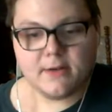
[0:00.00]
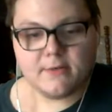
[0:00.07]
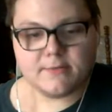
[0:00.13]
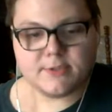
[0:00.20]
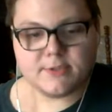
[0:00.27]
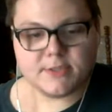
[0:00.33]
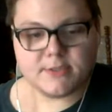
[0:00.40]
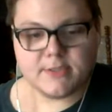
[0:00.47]

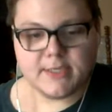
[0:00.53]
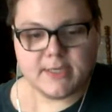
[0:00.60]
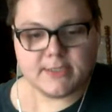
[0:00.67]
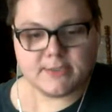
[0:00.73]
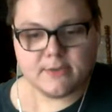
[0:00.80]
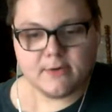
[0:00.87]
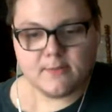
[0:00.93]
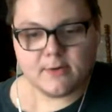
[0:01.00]
just so you
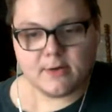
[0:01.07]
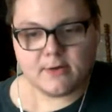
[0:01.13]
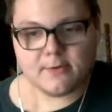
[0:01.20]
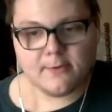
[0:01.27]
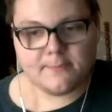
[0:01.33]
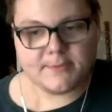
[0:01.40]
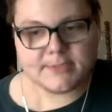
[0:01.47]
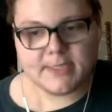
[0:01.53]
guys know what our
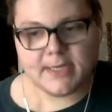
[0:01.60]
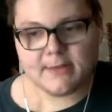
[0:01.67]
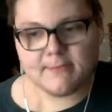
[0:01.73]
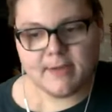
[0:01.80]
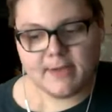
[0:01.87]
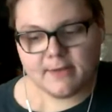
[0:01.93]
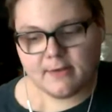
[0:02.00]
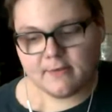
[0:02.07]
group is kind of
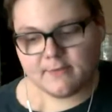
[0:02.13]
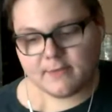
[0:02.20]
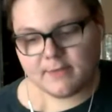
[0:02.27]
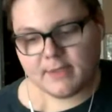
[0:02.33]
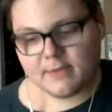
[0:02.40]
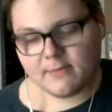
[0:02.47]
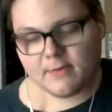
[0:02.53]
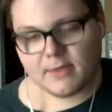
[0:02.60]
made of
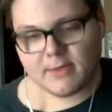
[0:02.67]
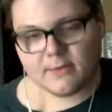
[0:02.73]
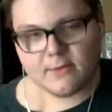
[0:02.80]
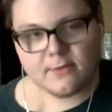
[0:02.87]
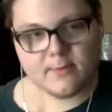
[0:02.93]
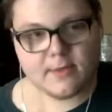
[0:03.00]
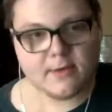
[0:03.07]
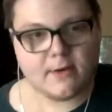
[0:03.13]
and
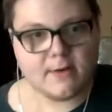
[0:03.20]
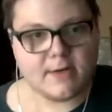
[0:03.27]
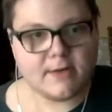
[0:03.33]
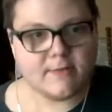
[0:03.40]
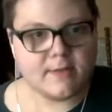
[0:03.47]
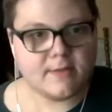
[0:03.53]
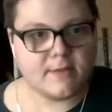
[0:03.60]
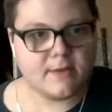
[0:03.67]
who we are and
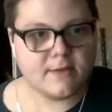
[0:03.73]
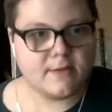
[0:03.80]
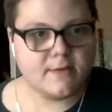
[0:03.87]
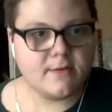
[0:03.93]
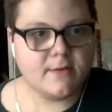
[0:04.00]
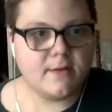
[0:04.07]
everything.